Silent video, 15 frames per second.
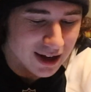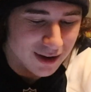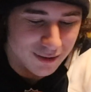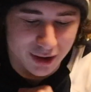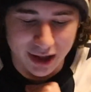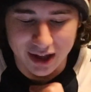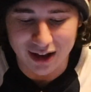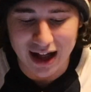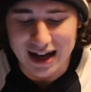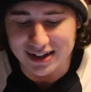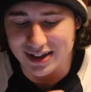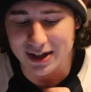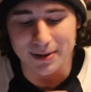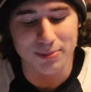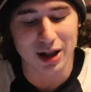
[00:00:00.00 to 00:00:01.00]
Really
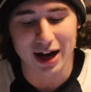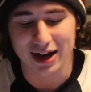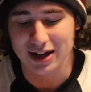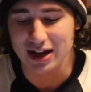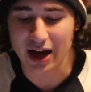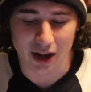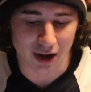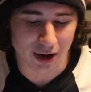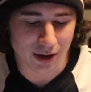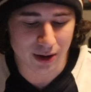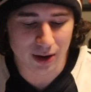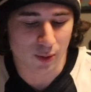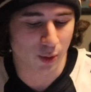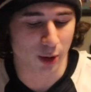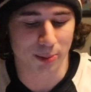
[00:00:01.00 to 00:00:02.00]
classic, black and yellow.
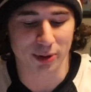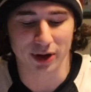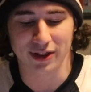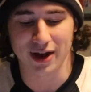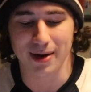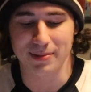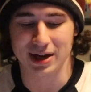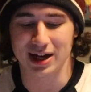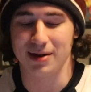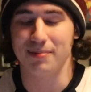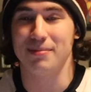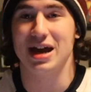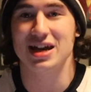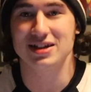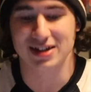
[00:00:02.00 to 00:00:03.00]
We'll put them in
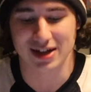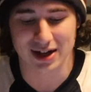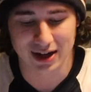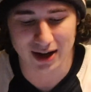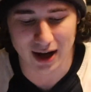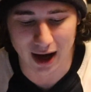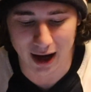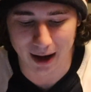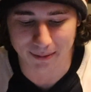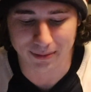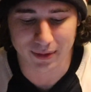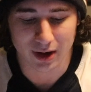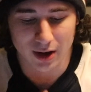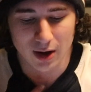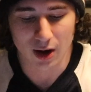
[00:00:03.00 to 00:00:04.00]
amazing. Um,
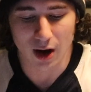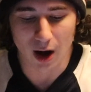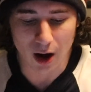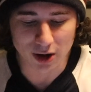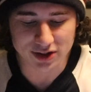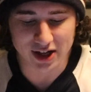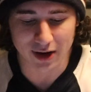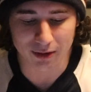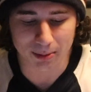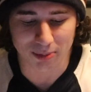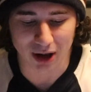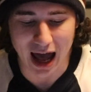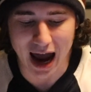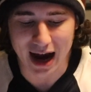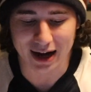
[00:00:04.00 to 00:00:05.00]
all solid
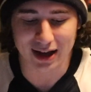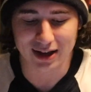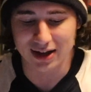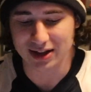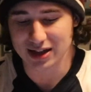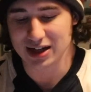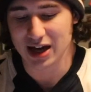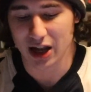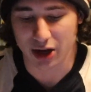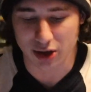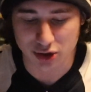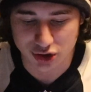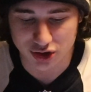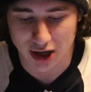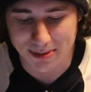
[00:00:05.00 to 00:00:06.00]
black and then the
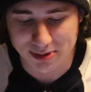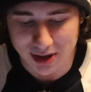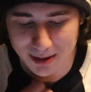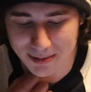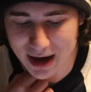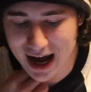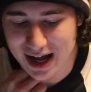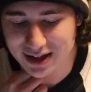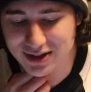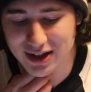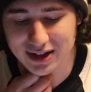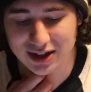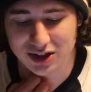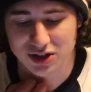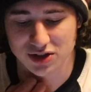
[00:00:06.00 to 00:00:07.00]
yellow stripes on the pads
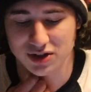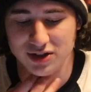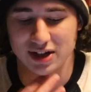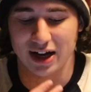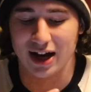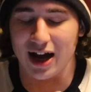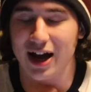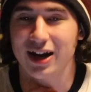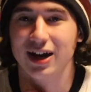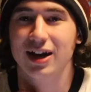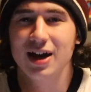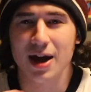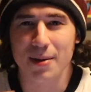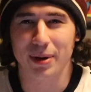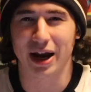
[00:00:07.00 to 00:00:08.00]
I think just looks
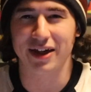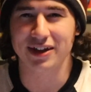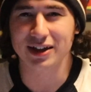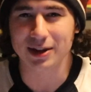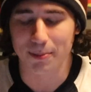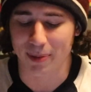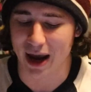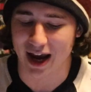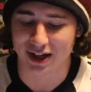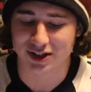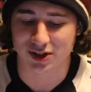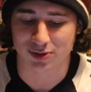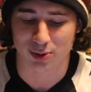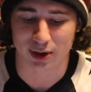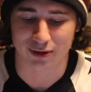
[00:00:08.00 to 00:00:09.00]
iconic. But I think the
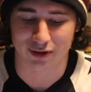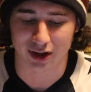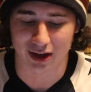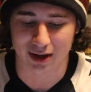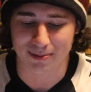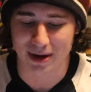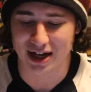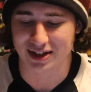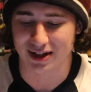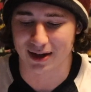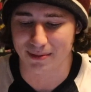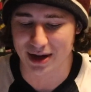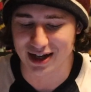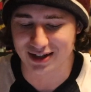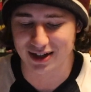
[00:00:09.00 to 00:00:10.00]
pants is what really makes it
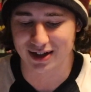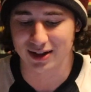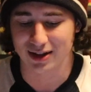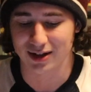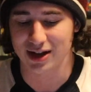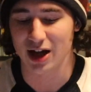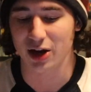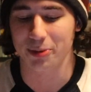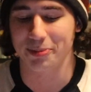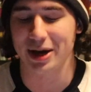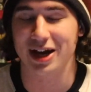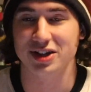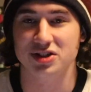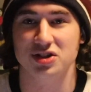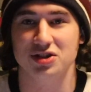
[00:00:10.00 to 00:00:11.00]
amazing. The yellow
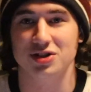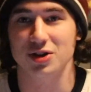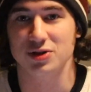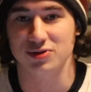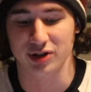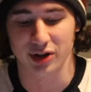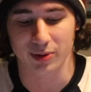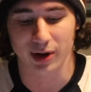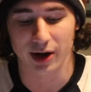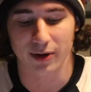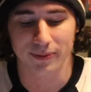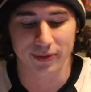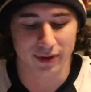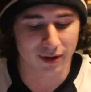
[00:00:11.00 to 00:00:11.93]
pants just goes really well.